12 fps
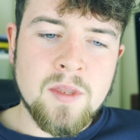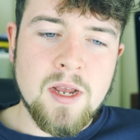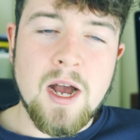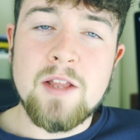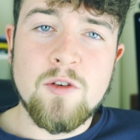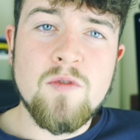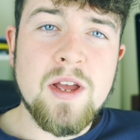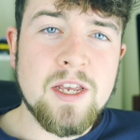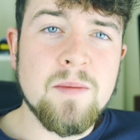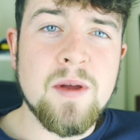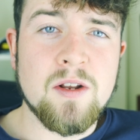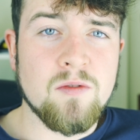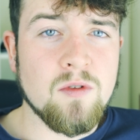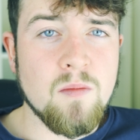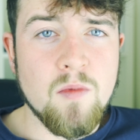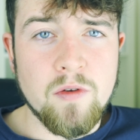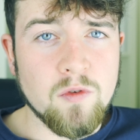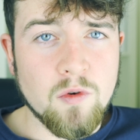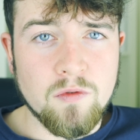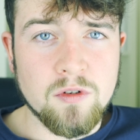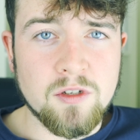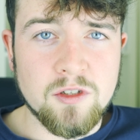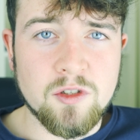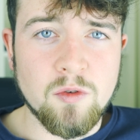I do recommend moving over
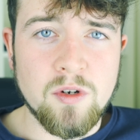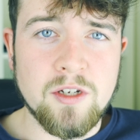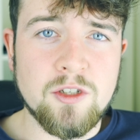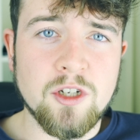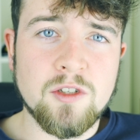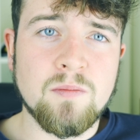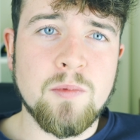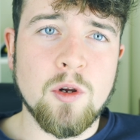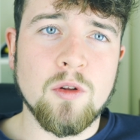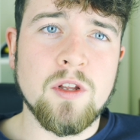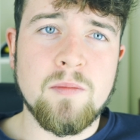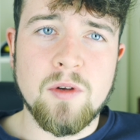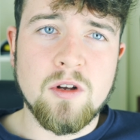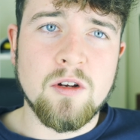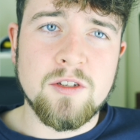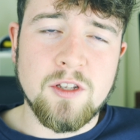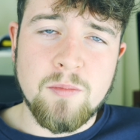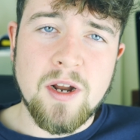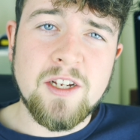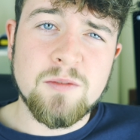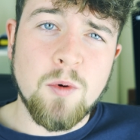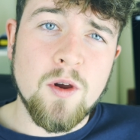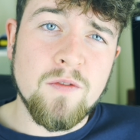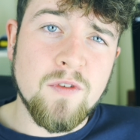to Sony, just purely because the price
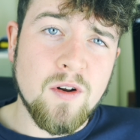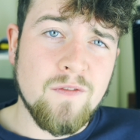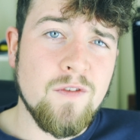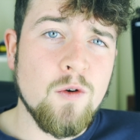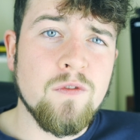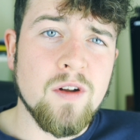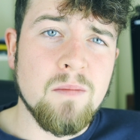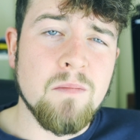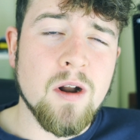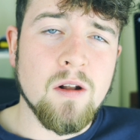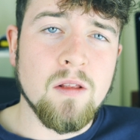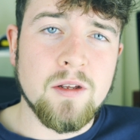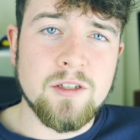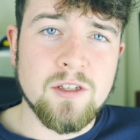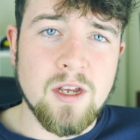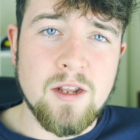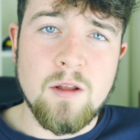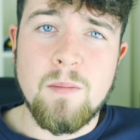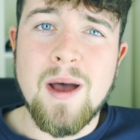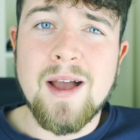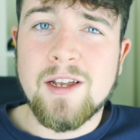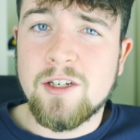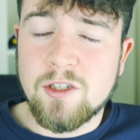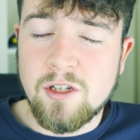point for a full frame mirrorless and the
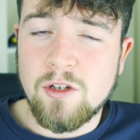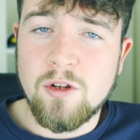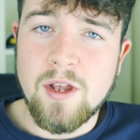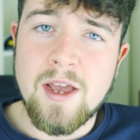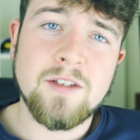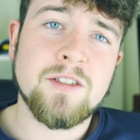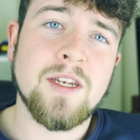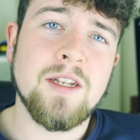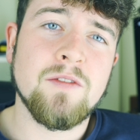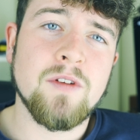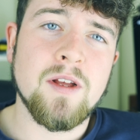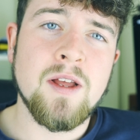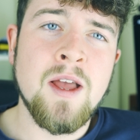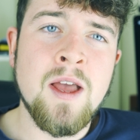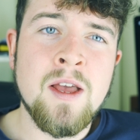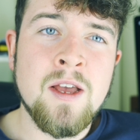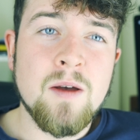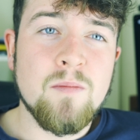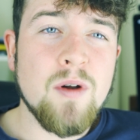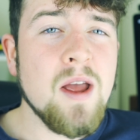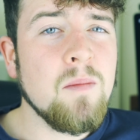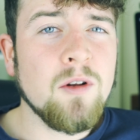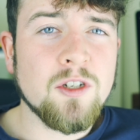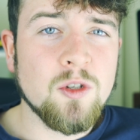package that you get inside of it,
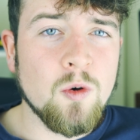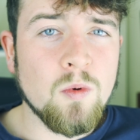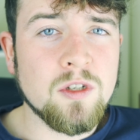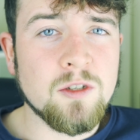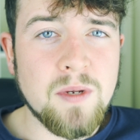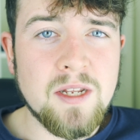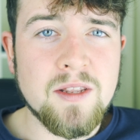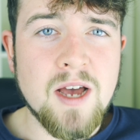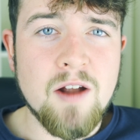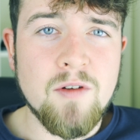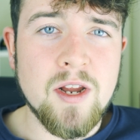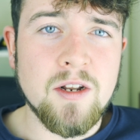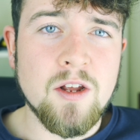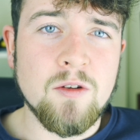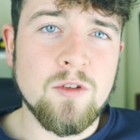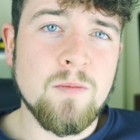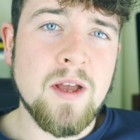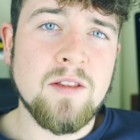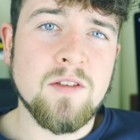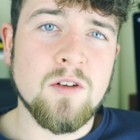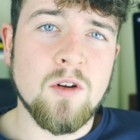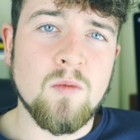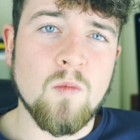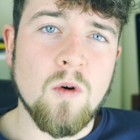pretty much no one's beating that right now, depending
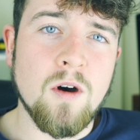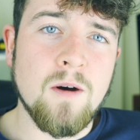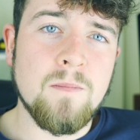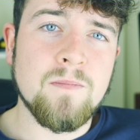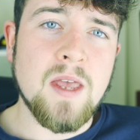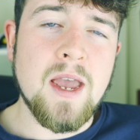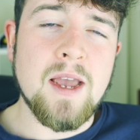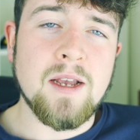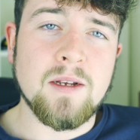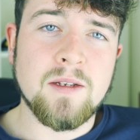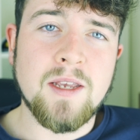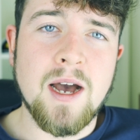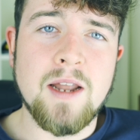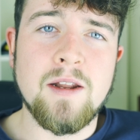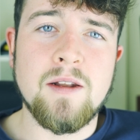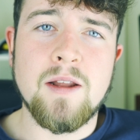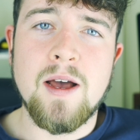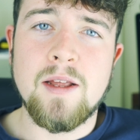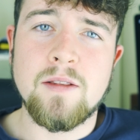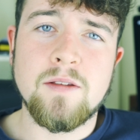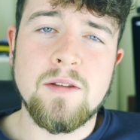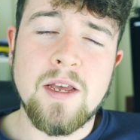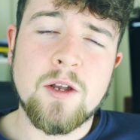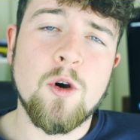on what Canon
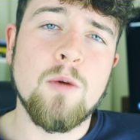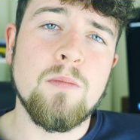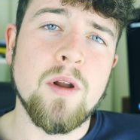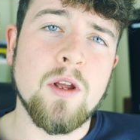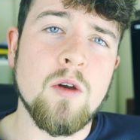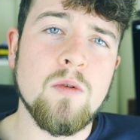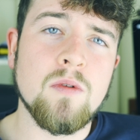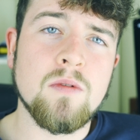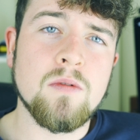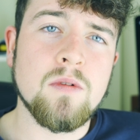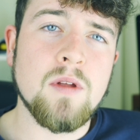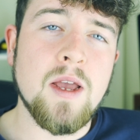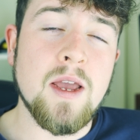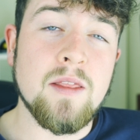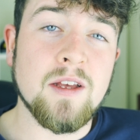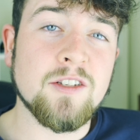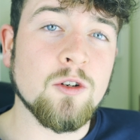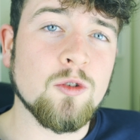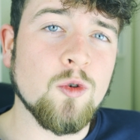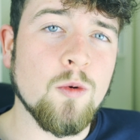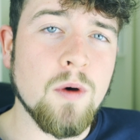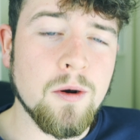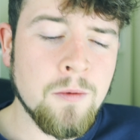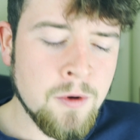and Nikon bring out this
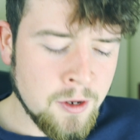October